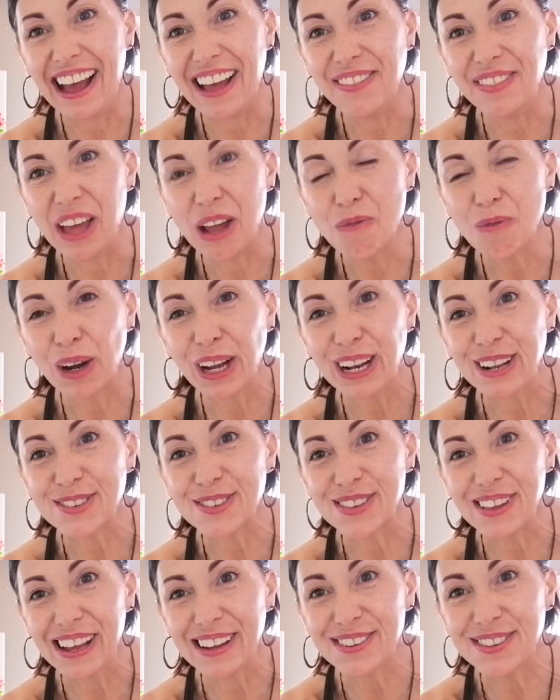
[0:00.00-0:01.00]
And then we're going to
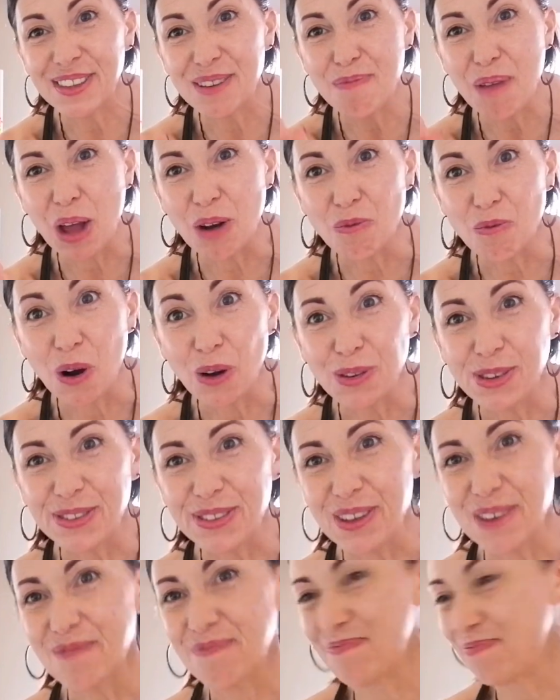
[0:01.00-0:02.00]
slice them and
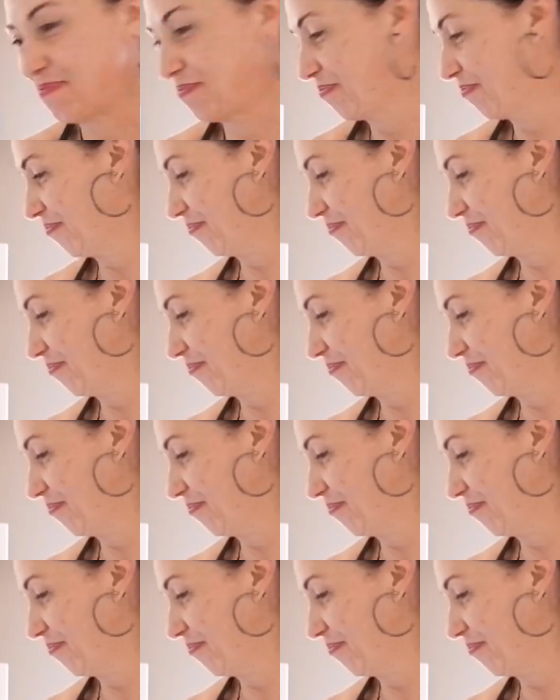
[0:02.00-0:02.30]
roast them.